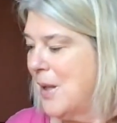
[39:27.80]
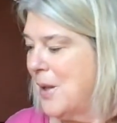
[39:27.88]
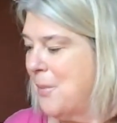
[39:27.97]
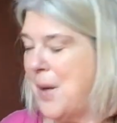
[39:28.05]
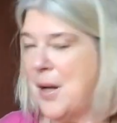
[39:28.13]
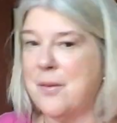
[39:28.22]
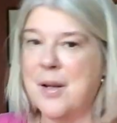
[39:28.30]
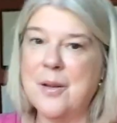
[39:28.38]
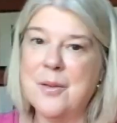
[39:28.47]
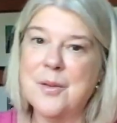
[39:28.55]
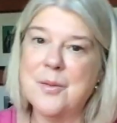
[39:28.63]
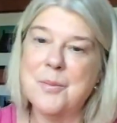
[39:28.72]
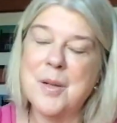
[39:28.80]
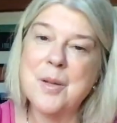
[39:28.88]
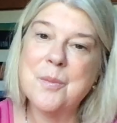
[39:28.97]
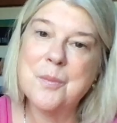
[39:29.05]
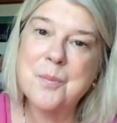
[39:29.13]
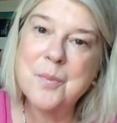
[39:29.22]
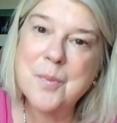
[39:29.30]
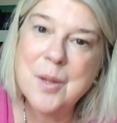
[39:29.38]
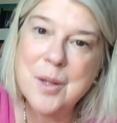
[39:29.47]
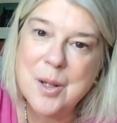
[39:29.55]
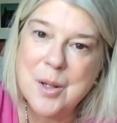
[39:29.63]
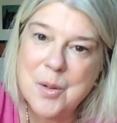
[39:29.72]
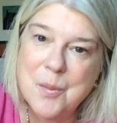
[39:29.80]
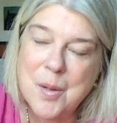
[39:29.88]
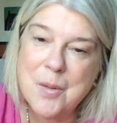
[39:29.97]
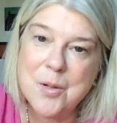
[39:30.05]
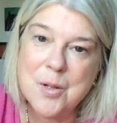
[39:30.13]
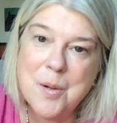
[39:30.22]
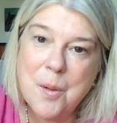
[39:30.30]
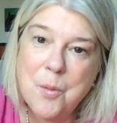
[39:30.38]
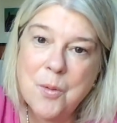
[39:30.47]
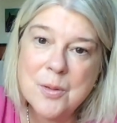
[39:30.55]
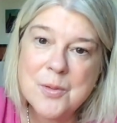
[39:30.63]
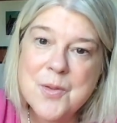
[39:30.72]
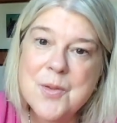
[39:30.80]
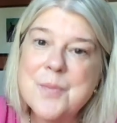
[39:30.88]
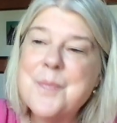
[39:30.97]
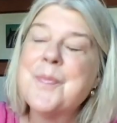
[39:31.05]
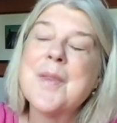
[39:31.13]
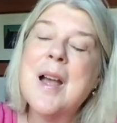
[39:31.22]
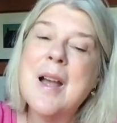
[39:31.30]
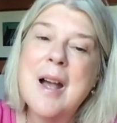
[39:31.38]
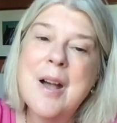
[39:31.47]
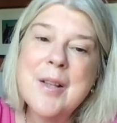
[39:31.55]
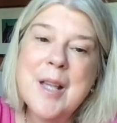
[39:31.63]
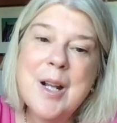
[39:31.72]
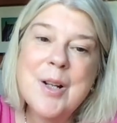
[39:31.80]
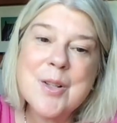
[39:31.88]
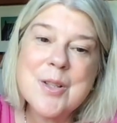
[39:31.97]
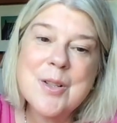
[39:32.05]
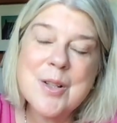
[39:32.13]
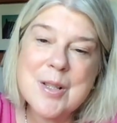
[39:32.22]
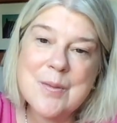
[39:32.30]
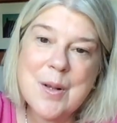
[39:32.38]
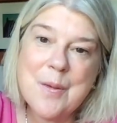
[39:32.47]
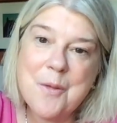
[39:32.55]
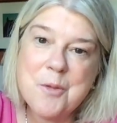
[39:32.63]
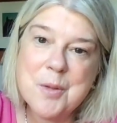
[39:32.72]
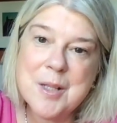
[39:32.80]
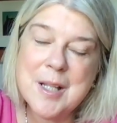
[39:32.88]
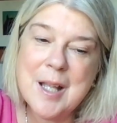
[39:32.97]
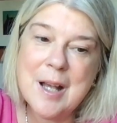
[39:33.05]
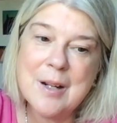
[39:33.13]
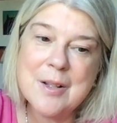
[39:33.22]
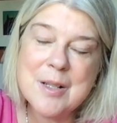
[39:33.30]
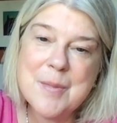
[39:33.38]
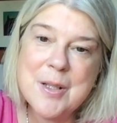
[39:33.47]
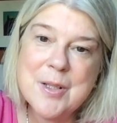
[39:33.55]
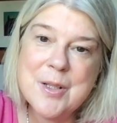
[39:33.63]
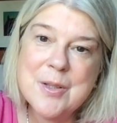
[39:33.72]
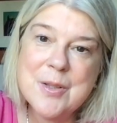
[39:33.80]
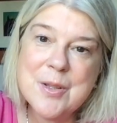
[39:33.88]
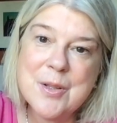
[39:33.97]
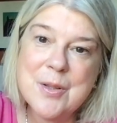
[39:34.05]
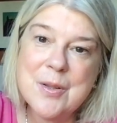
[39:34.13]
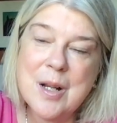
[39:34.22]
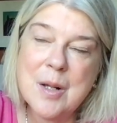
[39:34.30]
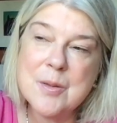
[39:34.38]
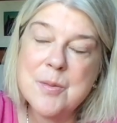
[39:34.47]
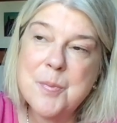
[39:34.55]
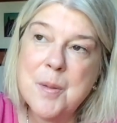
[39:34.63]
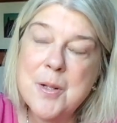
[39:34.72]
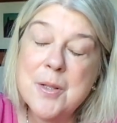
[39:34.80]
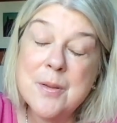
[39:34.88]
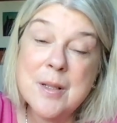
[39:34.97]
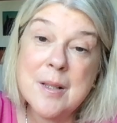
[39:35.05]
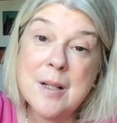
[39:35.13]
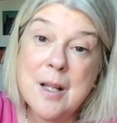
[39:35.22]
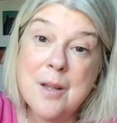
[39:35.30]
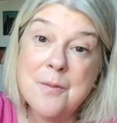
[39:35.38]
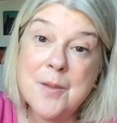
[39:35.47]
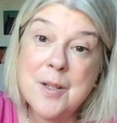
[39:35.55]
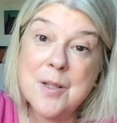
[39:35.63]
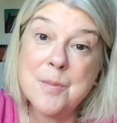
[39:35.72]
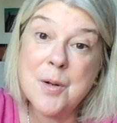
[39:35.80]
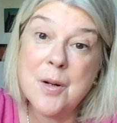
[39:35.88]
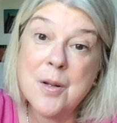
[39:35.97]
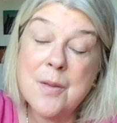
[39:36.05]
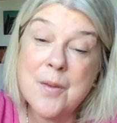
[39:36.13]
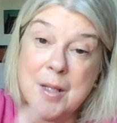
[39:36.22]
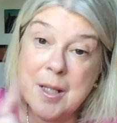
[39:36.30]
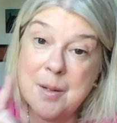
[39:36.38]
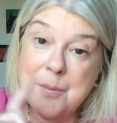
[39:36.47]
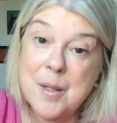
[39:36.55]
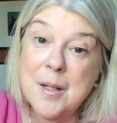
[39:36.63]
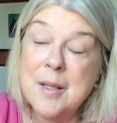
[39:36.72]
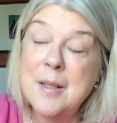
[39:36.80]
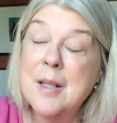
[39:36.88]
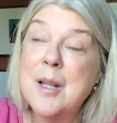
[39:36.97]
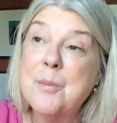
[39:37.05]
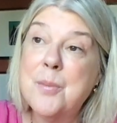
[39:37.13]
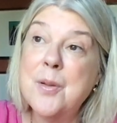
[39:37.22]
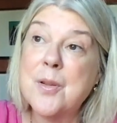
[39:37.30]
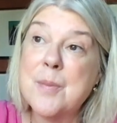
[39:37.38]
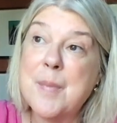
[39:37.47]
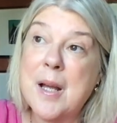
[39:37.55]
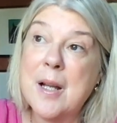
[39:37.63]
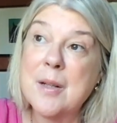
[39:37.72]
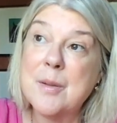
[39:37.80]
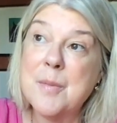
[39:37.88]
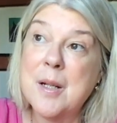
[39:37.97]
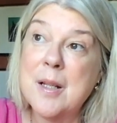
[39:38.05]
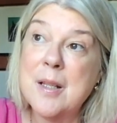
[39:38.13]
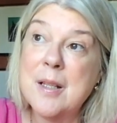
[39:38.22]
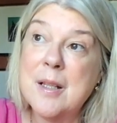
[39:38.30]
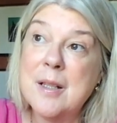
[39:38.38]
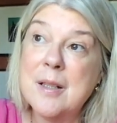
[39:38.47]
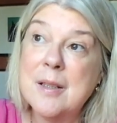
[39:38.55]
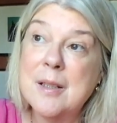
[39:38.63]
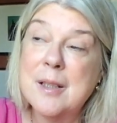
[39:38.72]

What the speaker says: background, my rhubarb walls. Okay, lots and lots of love, everybody, and I'll speak to you soon. I'll probably do another live feed tomorrow. If I get my books back, my